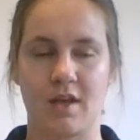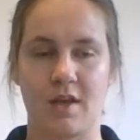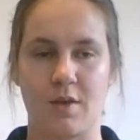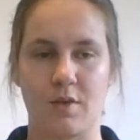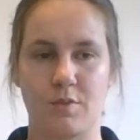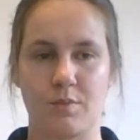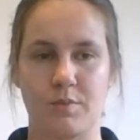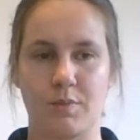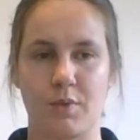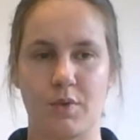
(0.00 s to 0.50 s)

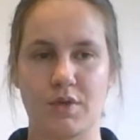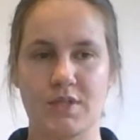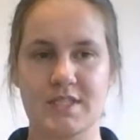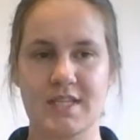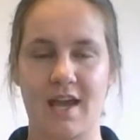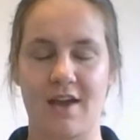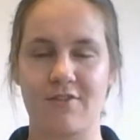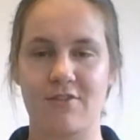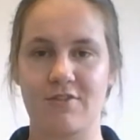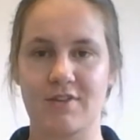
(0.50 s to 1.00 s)
Important to
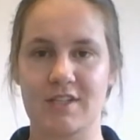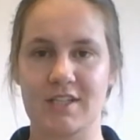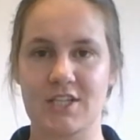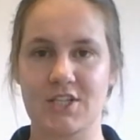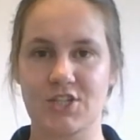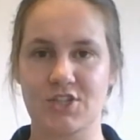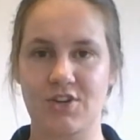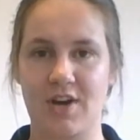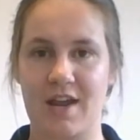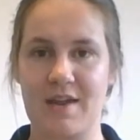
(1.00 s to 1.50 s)
have a really
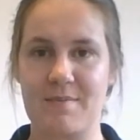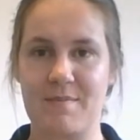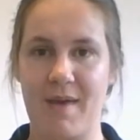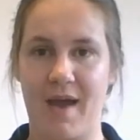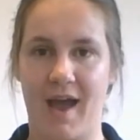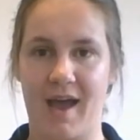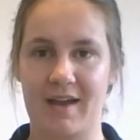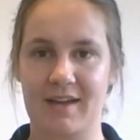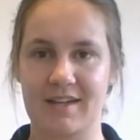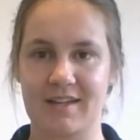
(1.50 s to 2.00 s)
straight
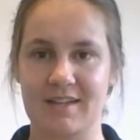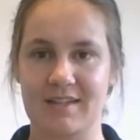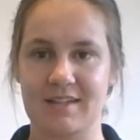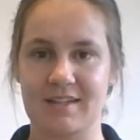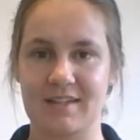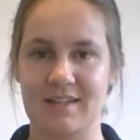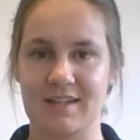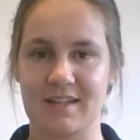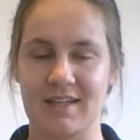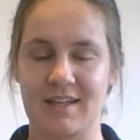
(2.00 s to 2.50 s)
back
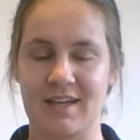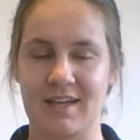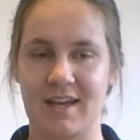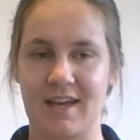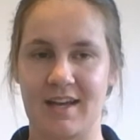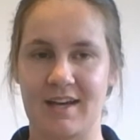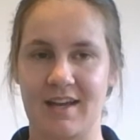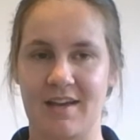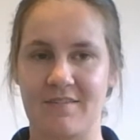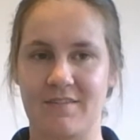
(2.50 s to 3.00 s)

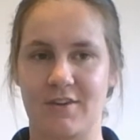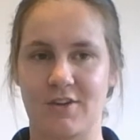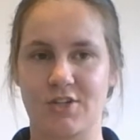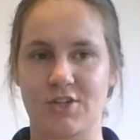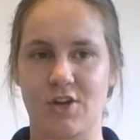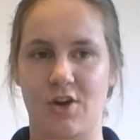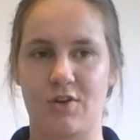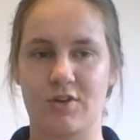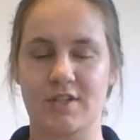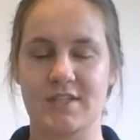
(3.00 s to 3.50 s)
and have your
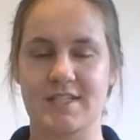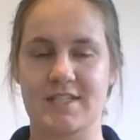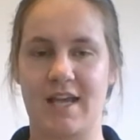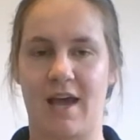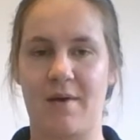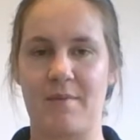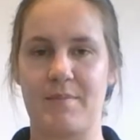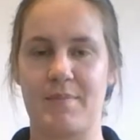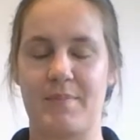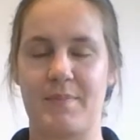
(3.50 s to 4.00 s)
shoulders
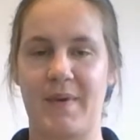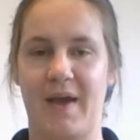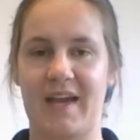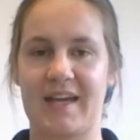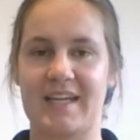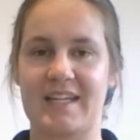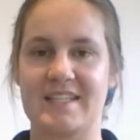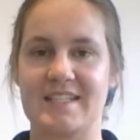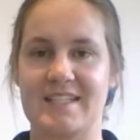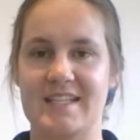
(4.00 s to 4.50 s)
up, back
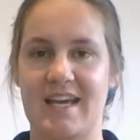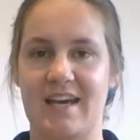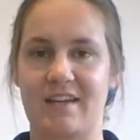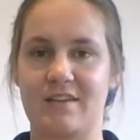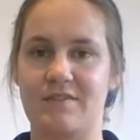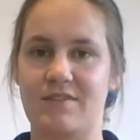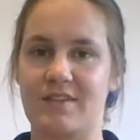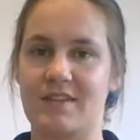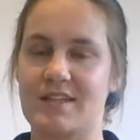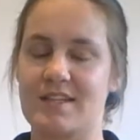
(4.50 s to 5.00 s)
and
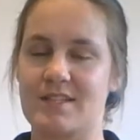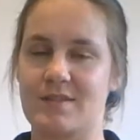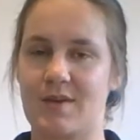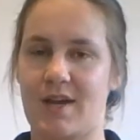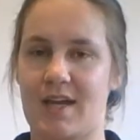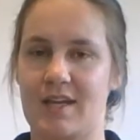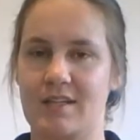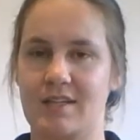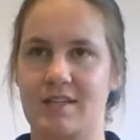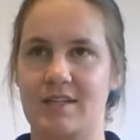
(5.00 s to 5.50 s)
down for this
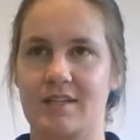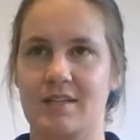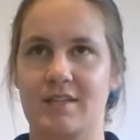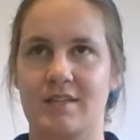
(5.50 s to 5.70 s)
one,